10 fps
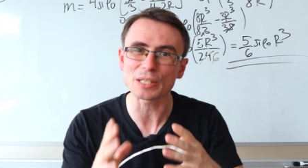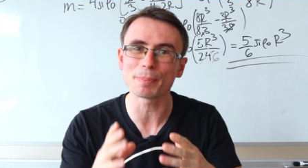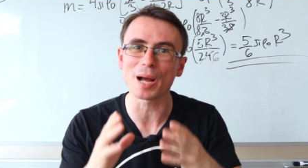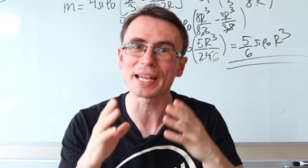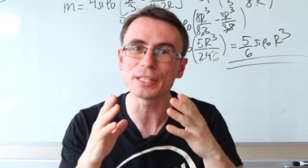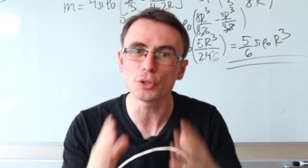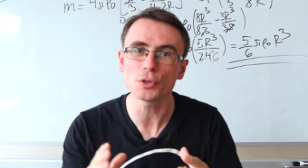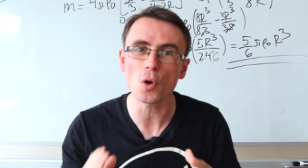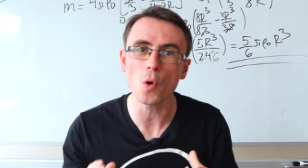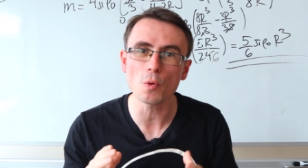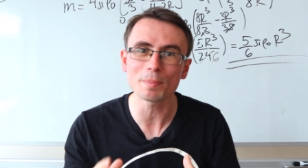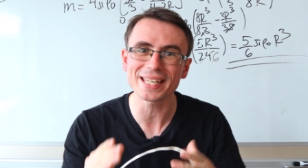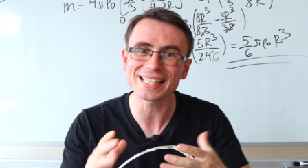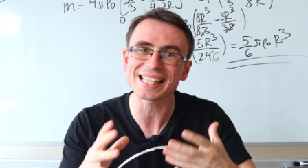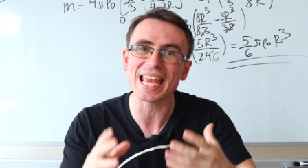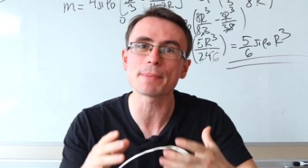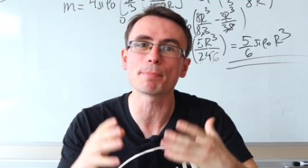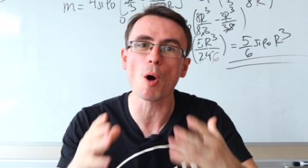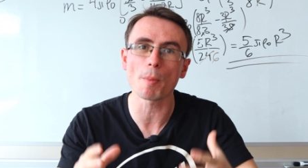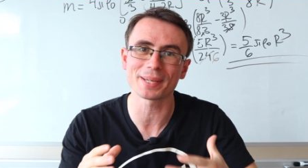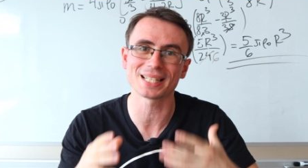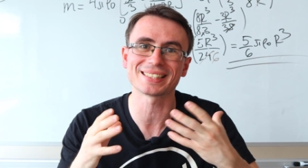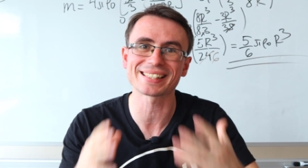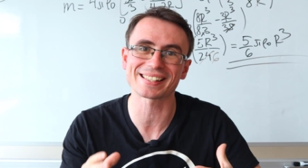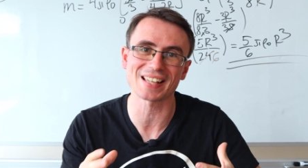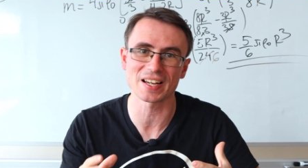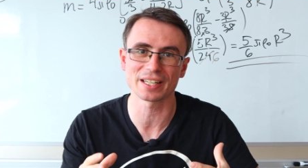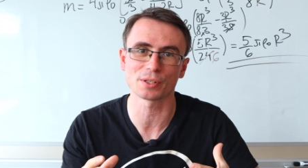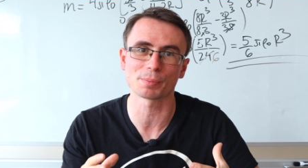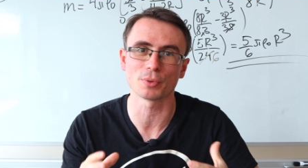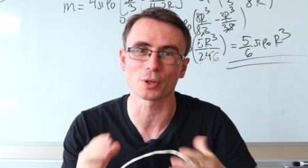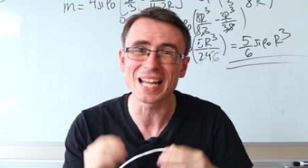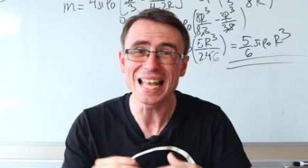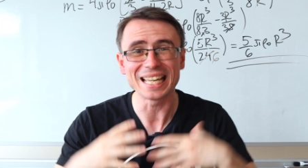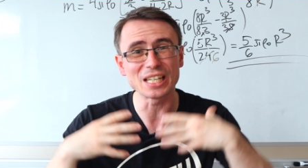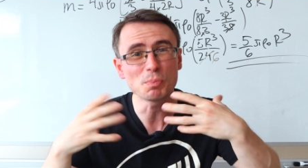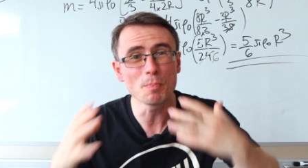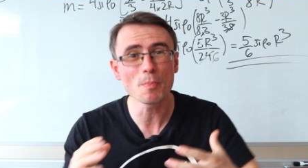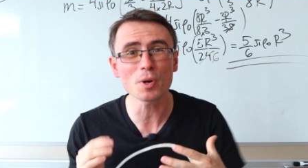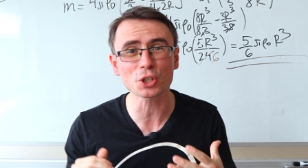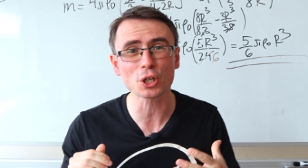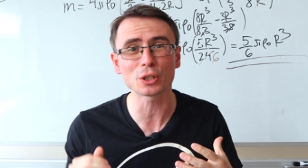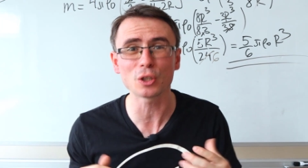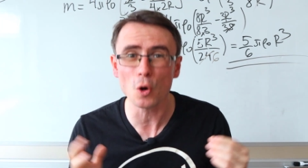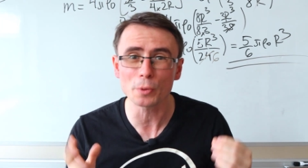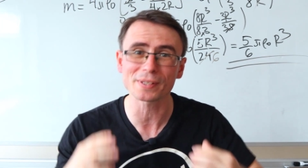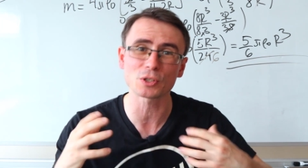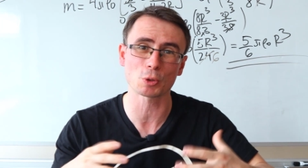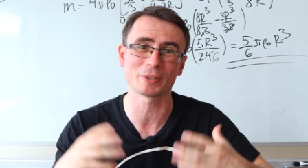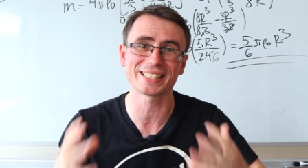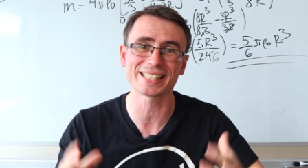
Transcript: is by no means a popular science book. It is much closer to a